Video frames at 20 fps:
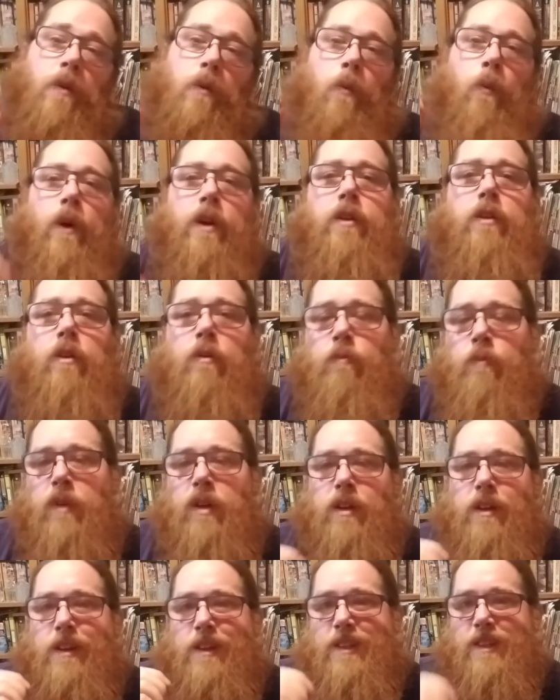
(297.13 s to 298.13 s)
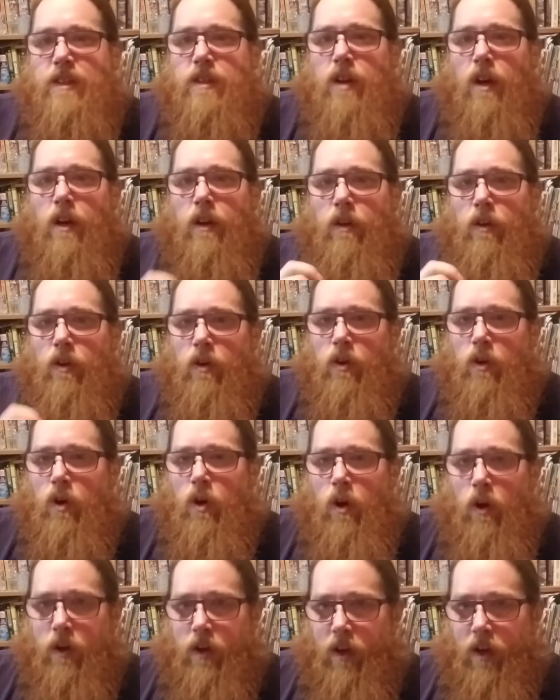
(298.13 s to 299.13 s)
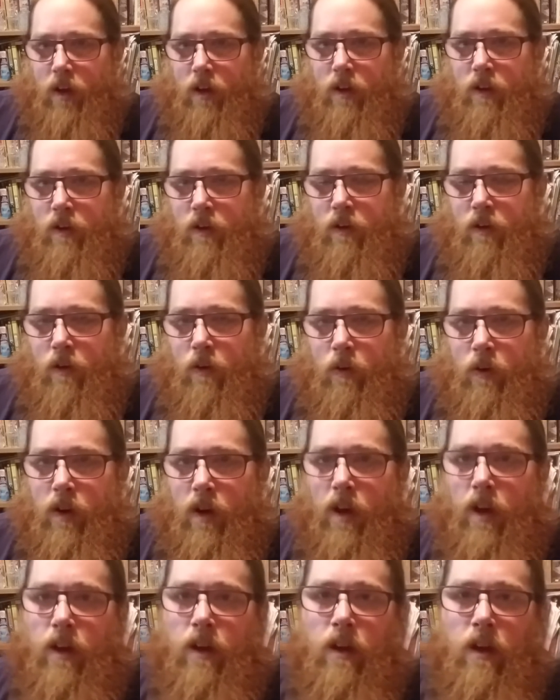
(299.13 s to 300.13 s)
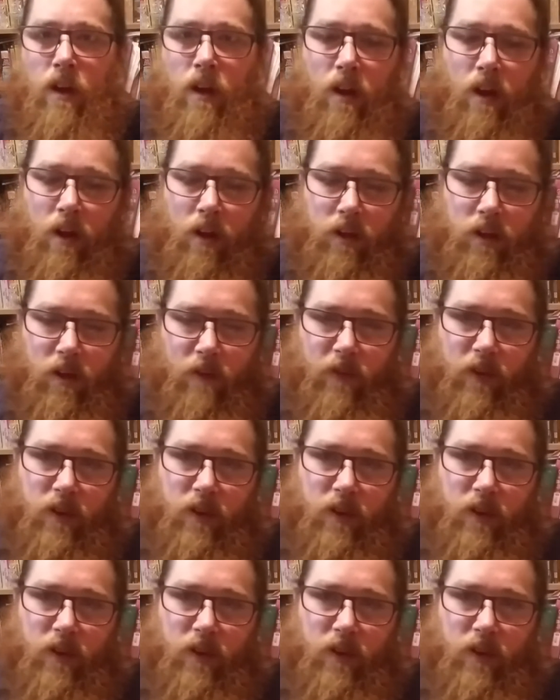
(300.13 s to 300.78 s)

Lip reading: When your meat is done cooking, okay, you've